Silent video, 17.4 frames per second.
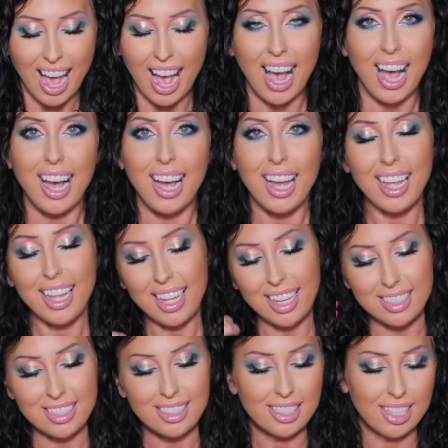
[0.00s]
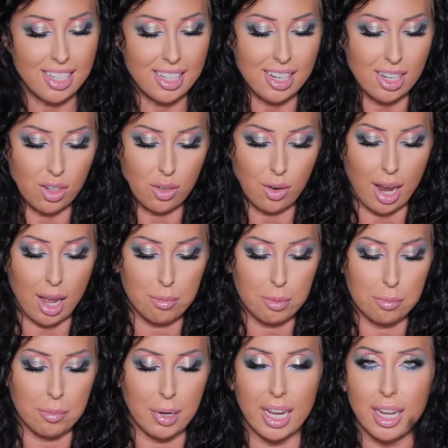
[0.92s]
I did
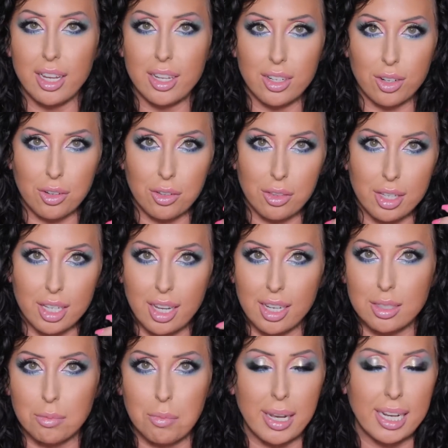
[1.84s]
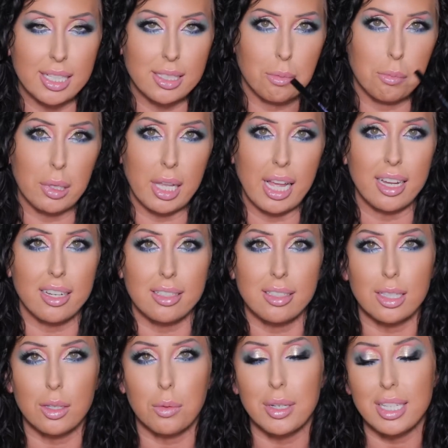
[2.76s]
grab my Unearthly Cosmetics Black
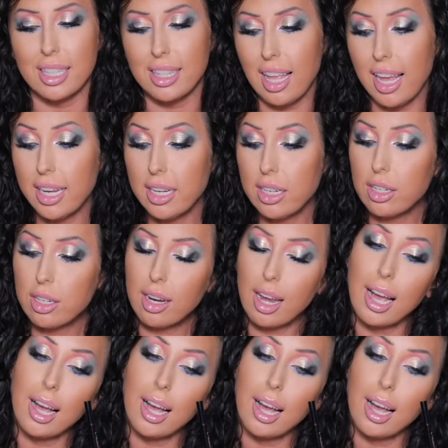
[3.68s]
Liquid Liner.